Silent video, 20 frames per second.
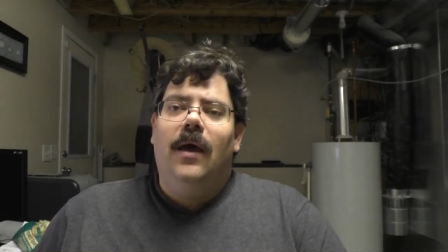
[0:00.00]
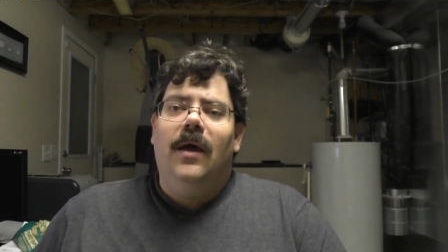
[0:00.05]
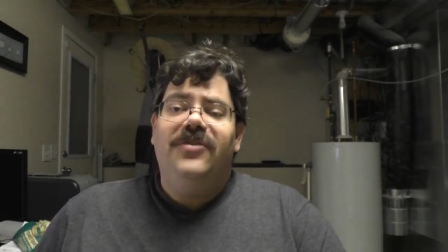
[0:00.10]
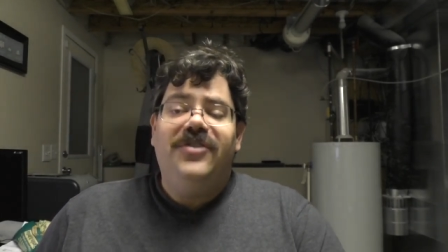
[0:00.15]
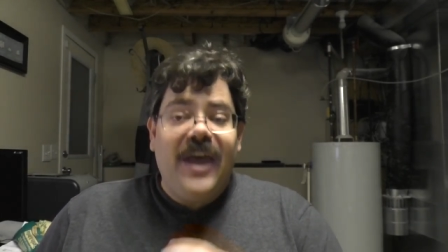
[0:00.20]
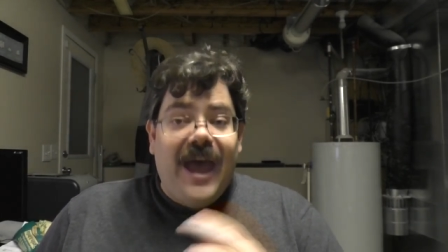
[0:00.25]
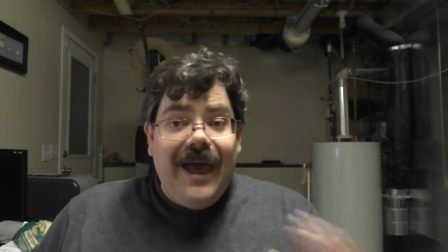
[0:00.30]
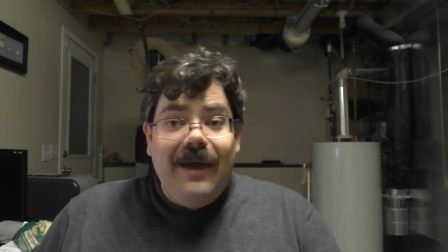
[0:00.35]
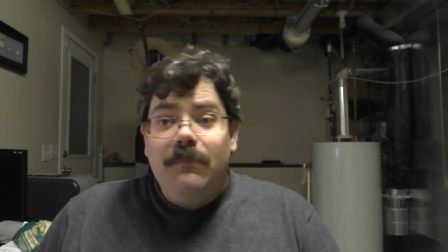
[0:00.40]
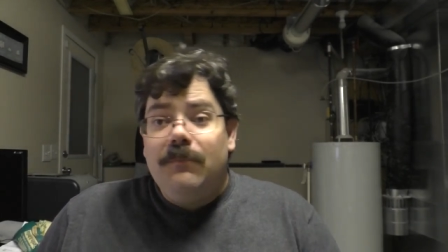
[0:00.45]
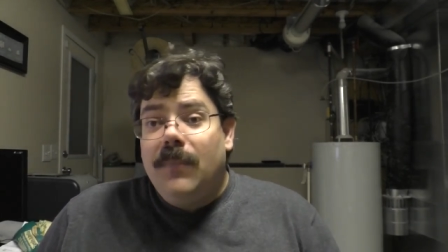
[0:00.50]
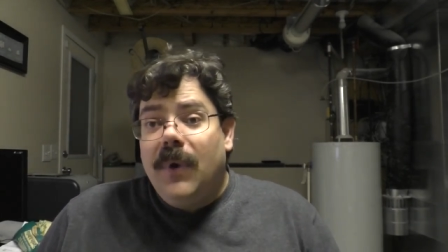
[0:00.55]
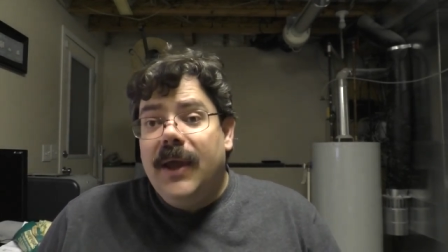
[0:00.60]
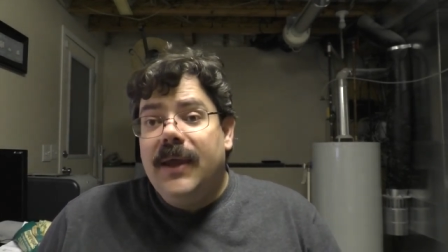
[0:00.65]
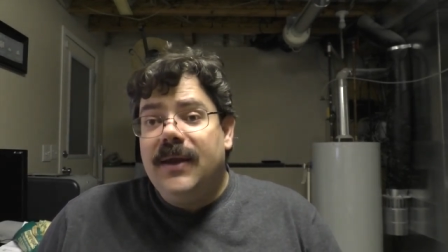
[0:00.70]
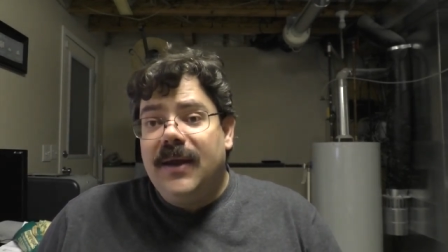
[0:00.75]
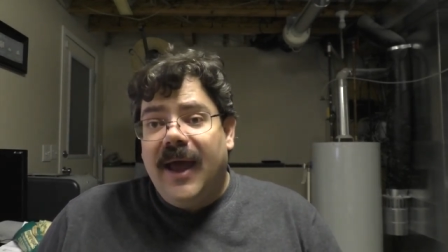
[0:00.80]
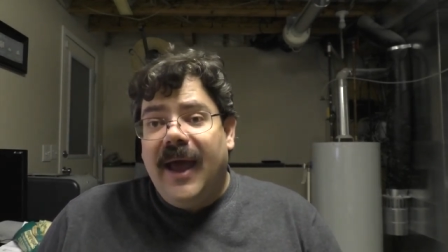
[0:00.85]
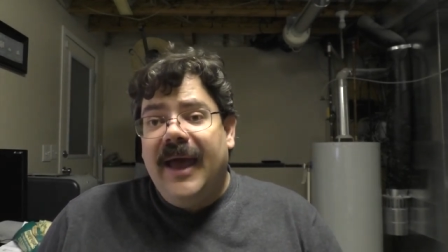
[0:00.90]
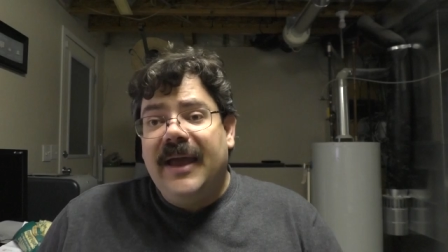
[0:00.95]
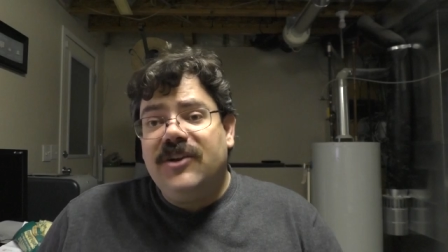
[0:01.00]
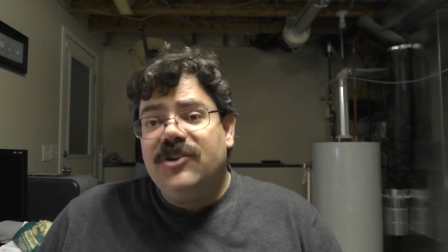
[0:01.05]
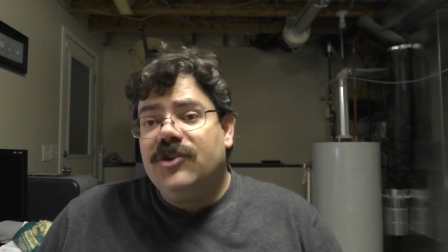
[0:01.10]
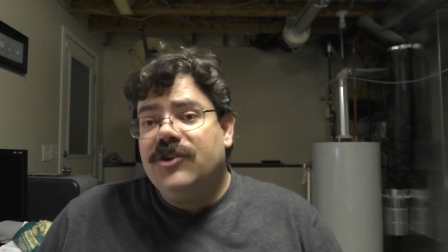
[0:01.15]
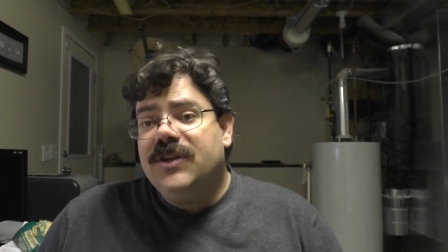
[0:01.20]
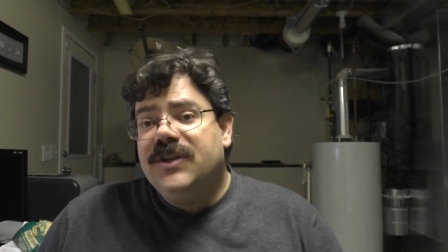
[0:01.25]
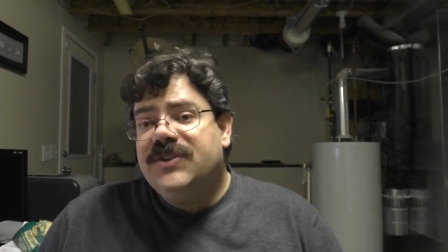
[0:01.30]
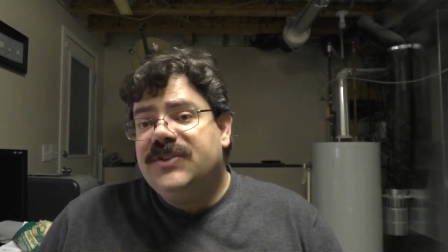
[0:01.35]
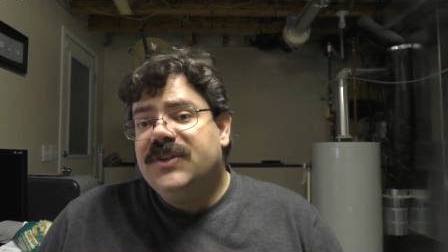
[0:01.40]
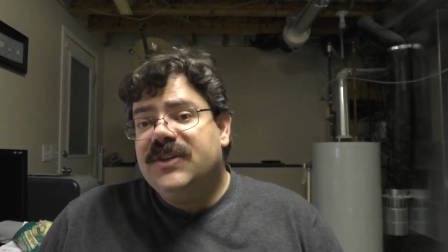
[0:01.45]
That might
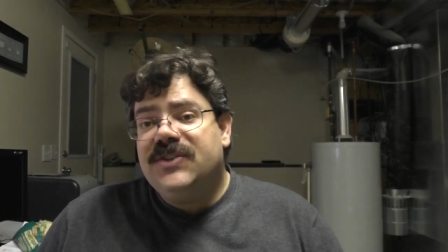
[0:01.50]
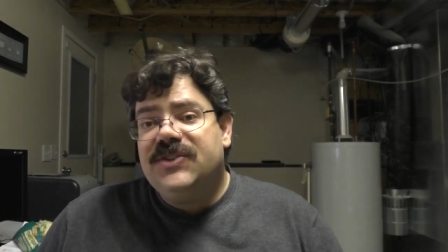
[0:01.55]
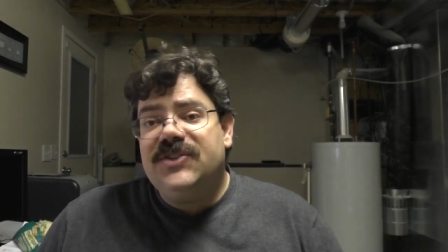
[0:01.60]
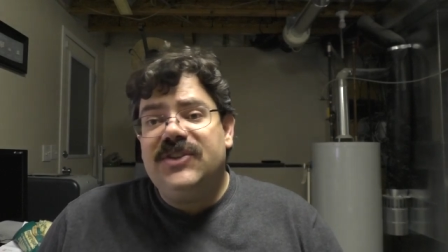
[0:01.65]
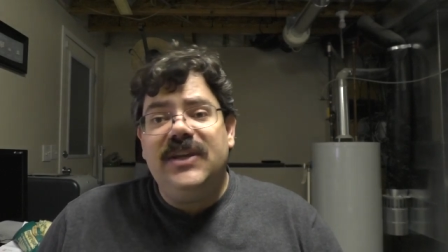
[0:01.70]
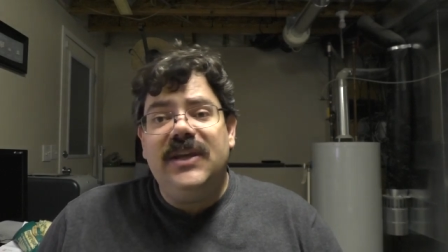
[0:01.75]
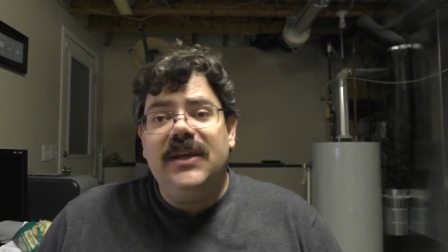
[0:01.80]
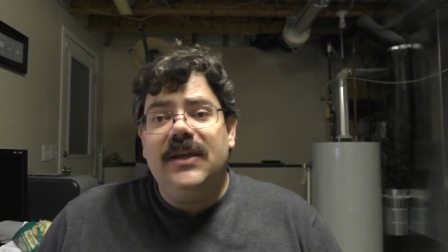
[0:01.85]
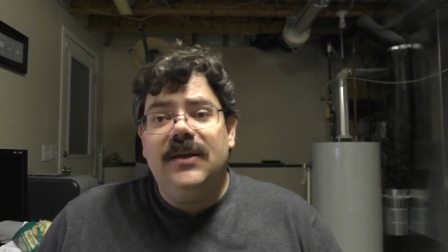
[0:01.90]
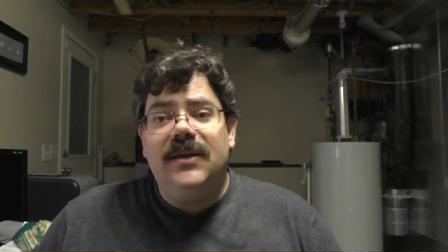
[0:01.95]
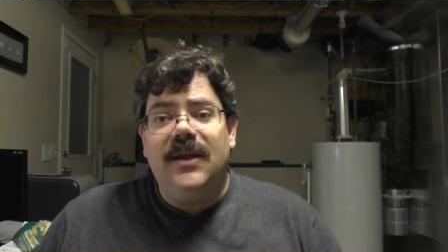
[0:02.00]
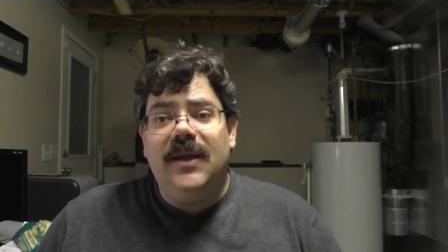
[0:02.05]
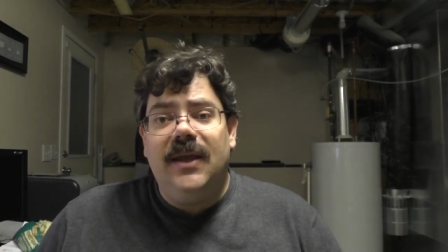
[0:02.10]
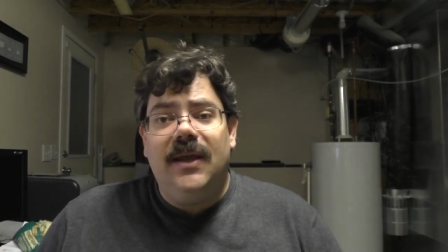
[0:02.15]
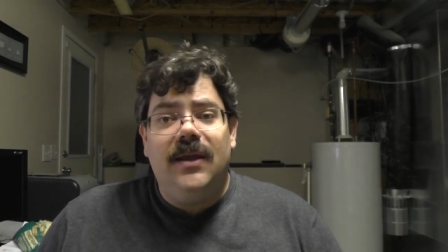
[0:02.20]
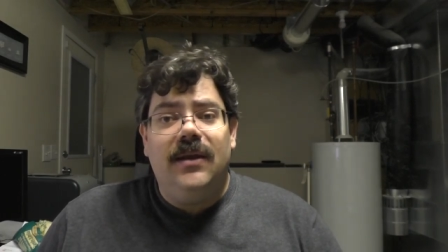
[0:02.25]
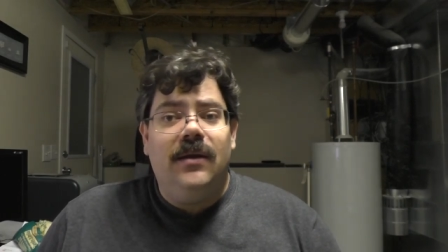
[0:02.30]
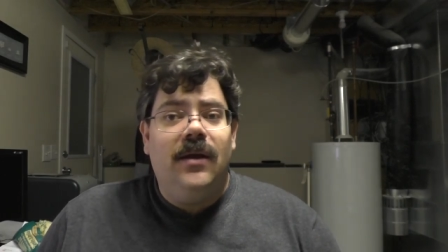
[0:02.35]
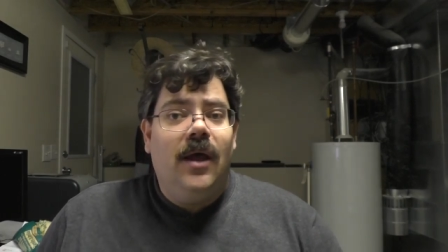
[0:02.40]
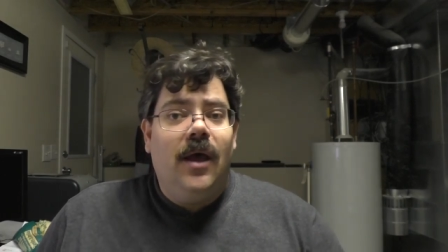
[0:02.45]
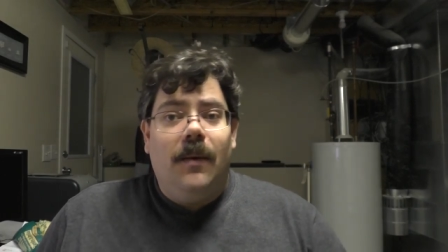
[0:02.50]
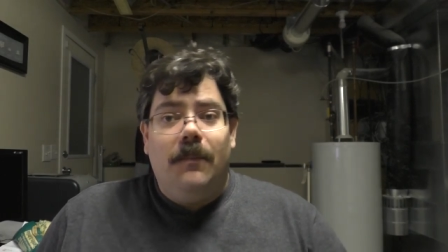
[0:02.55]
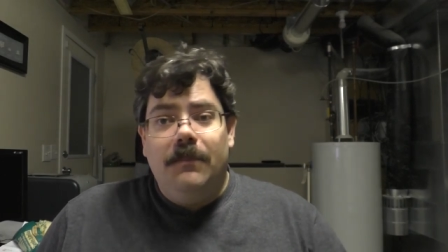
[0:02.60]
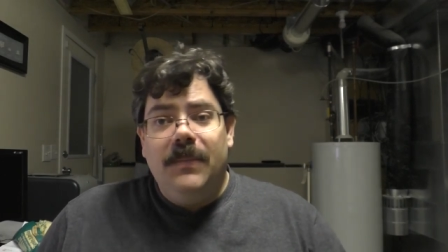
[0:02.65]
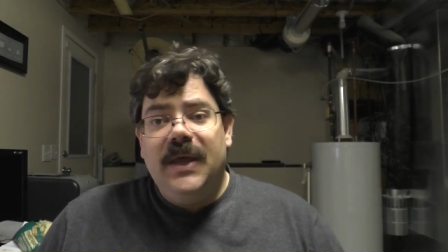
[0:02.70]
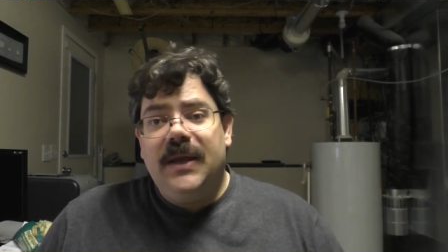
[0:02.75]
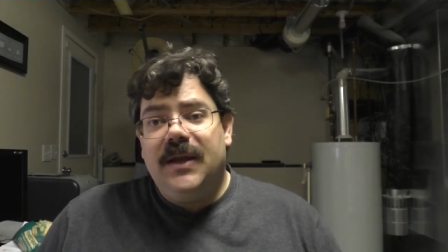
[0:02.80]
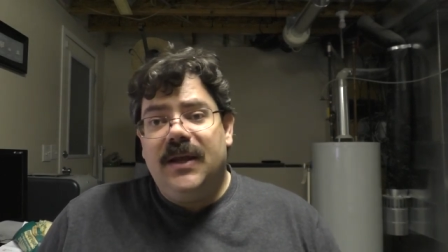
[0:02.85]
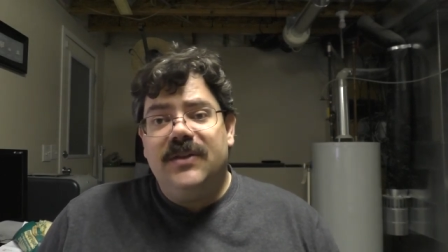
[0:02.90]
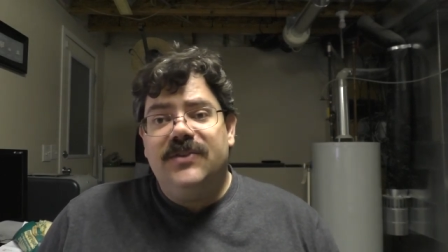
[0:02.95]
actually succeed in
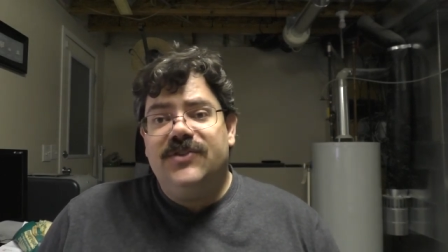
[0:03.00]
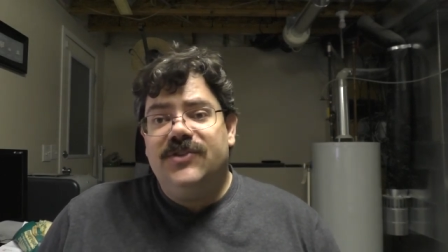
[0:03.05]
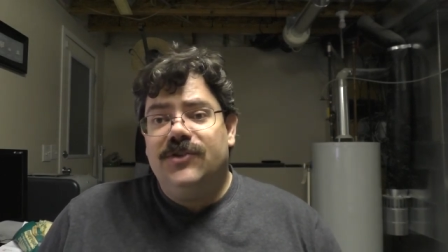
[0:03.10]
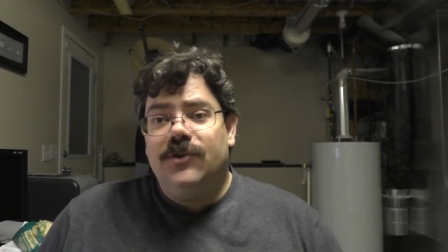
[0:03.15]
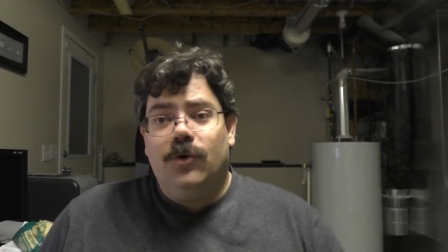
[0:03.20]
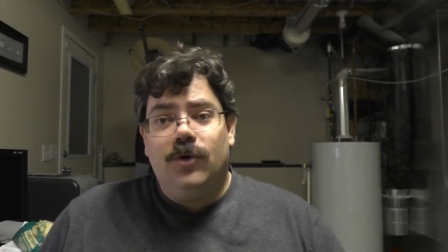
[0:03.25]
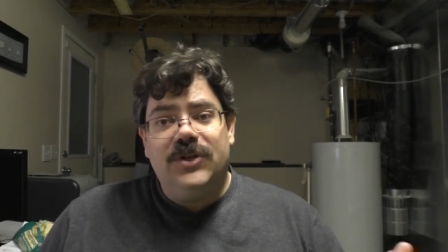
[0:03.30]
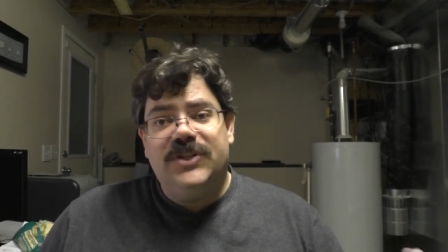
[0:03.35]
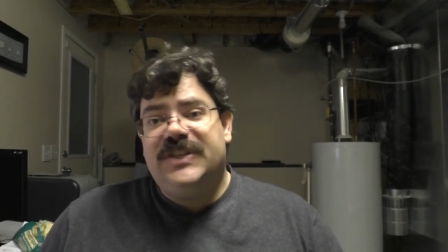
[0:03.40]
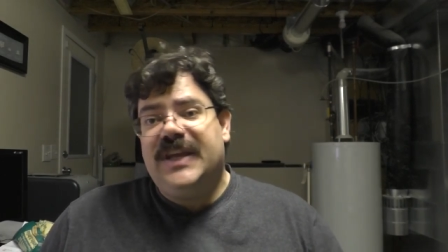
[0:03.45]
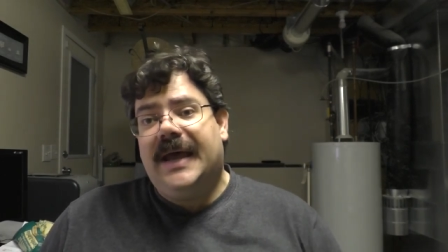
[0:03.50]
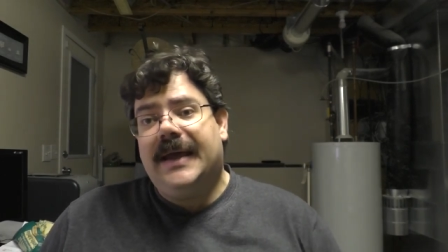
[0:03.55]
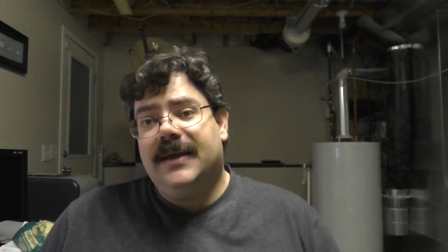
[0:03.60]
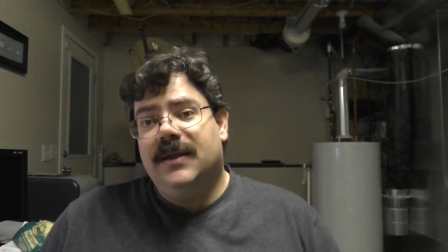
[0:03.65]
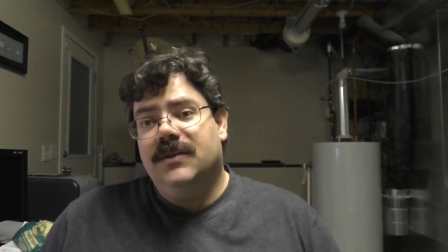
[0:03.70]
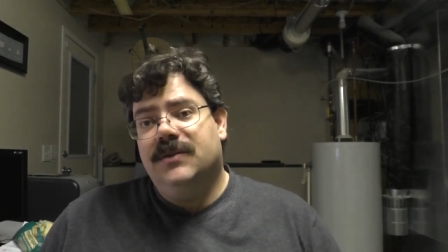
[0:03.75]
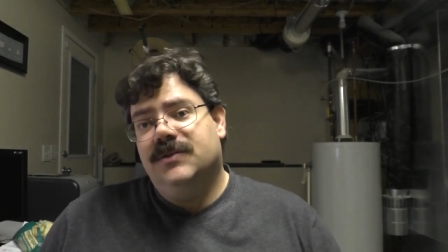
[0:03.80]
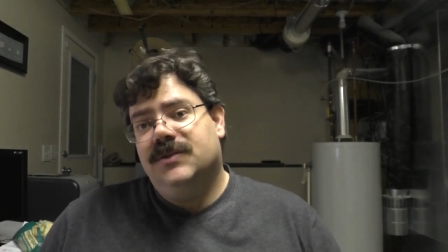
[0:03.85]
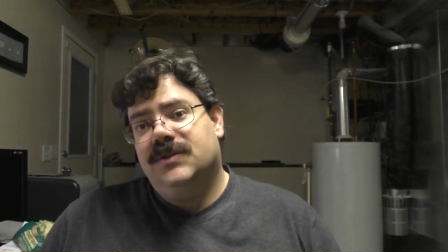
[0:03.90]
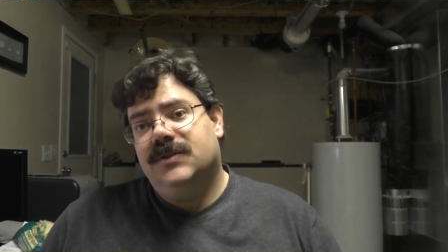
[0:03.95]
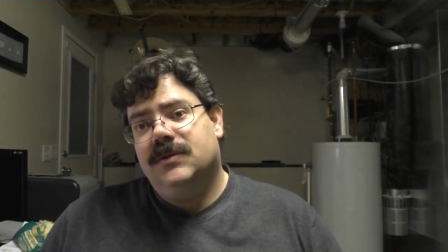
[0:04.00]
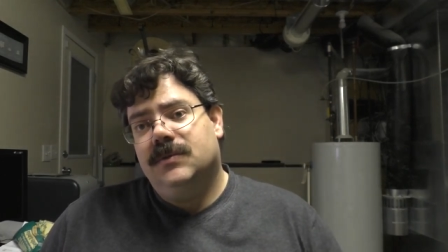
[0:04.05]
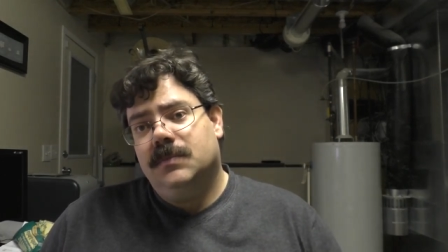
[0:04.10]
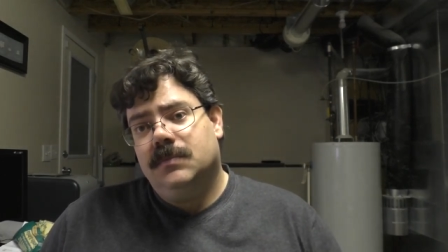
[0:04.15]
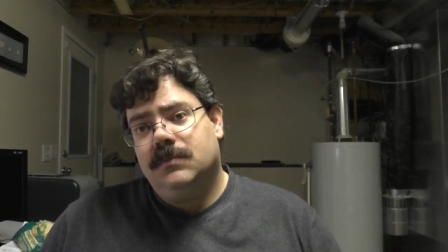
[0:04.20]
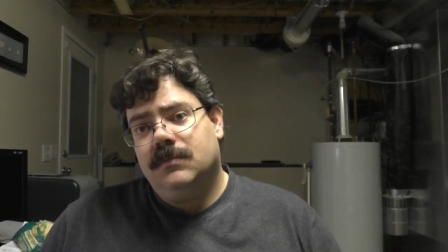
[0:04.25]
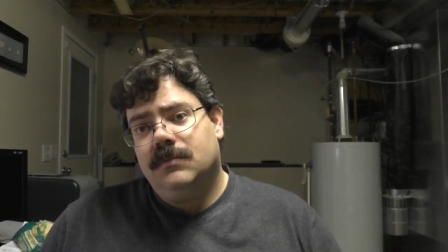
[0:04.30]
minutes or seconds.